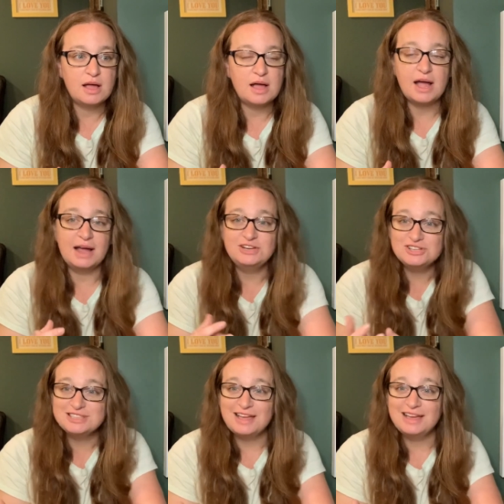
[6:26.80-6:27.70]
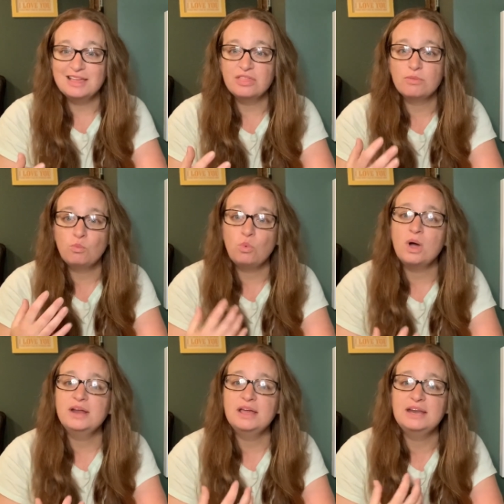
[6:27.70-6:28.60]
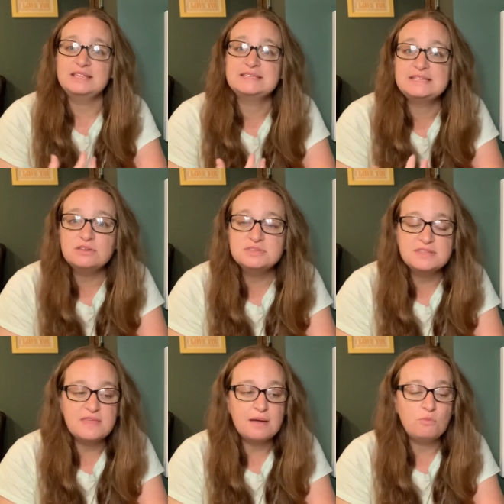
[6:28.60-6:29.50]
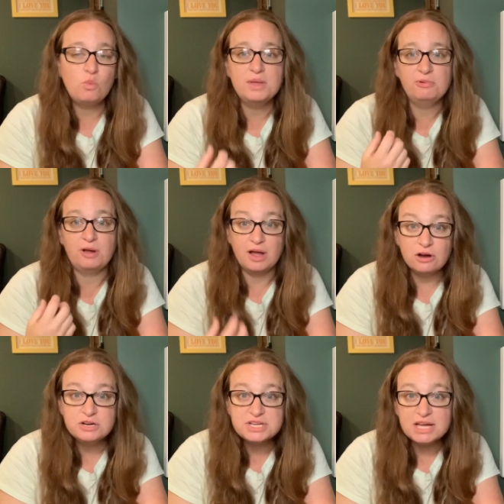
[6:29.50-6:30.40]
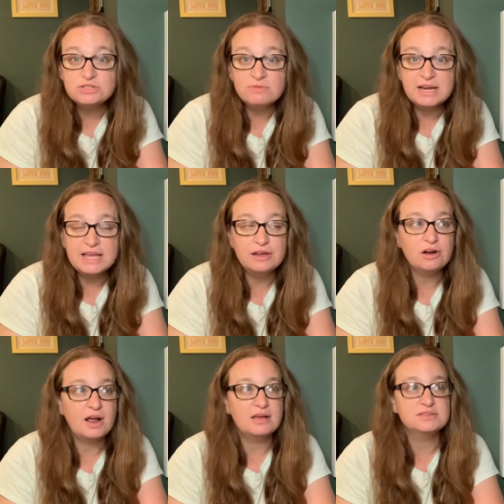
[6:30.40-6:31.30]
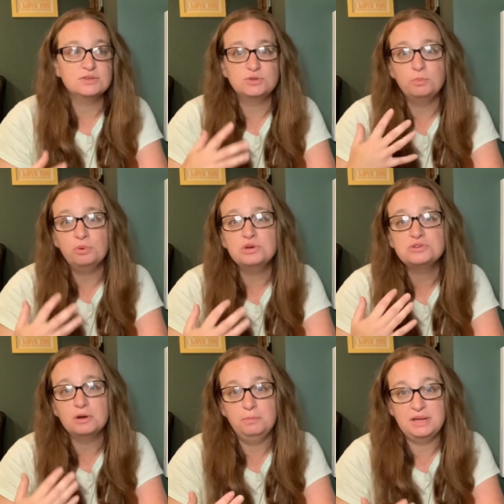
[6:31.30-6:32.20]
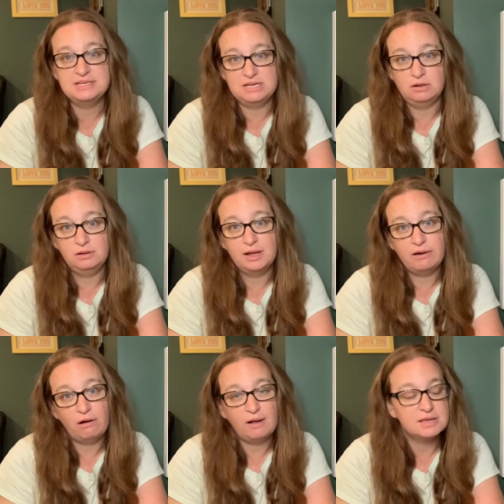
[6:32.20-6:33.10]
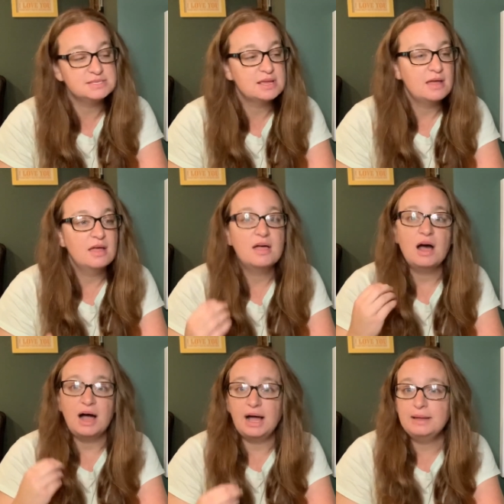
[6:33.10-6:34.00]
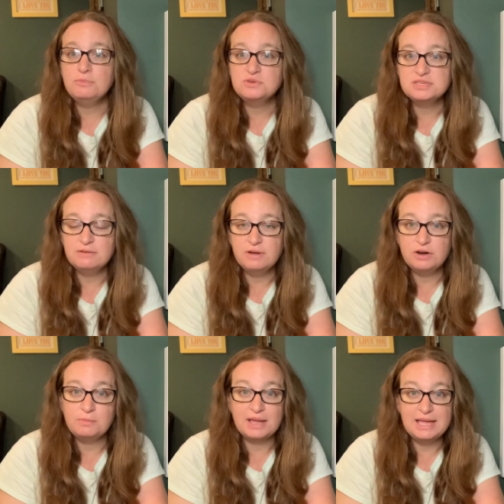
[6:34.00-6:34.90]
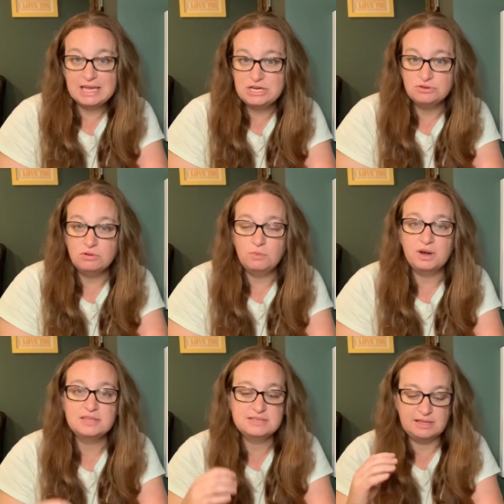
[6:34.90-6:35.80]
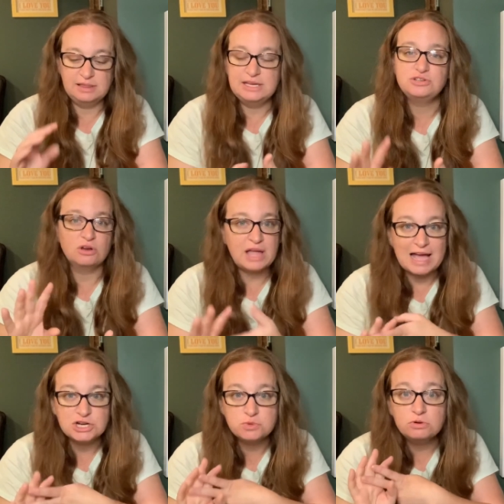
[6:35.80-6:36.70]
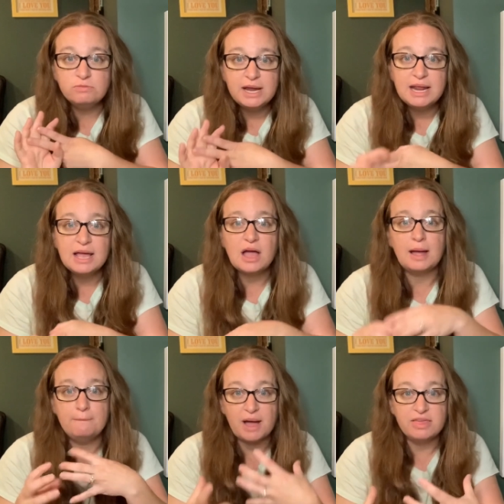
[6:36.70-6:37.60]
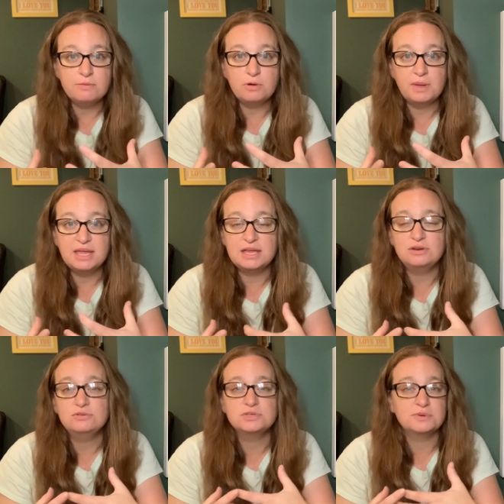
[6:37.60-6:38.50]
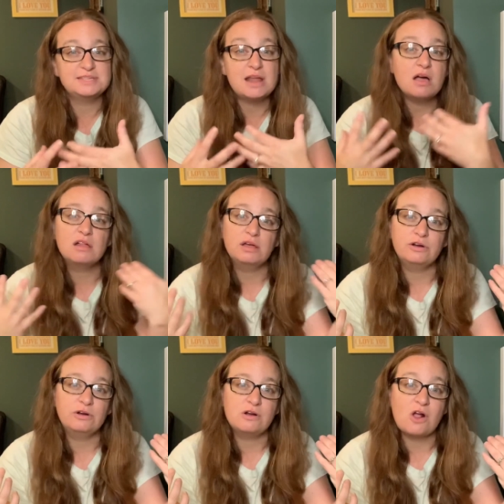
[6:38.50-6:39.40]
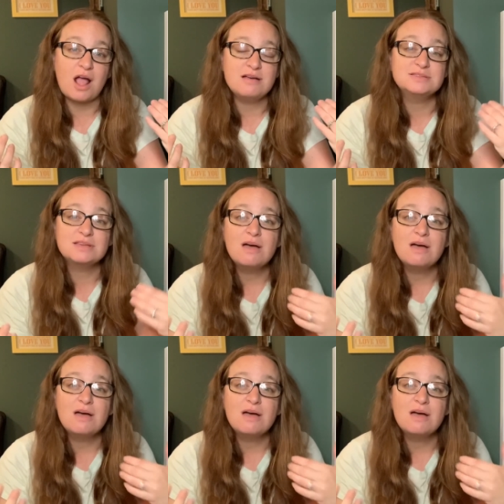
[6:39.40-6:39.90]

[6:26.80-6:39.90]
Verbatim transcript: I just like what it instills in them. We prioritize reading in our house, so books are a big deal in our house. I mostly read on my Kindle when it's the leisure casual reading. I buy them on my Kindle, so it's not clutter in our house,